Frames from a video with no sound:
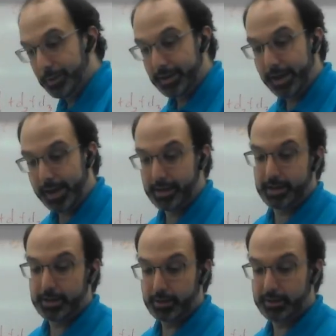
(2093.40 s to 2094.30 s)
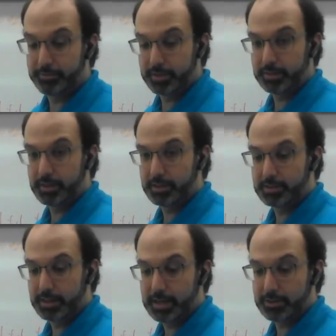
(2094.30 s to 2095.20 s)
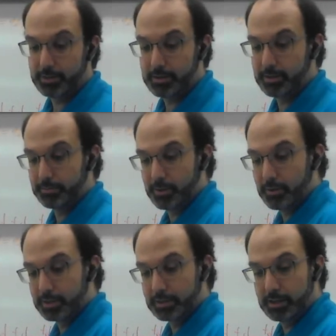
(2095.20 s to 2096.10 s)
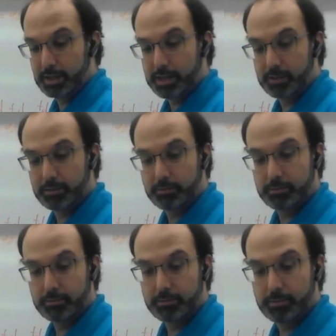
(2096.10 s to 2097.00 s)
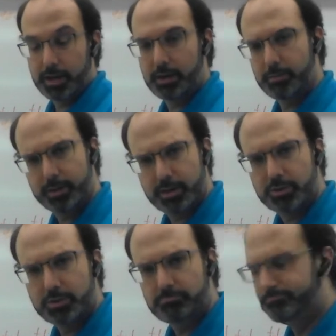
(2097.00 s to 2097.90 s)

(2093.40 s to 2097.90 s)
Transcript: I add everything together, I'm going to get how much?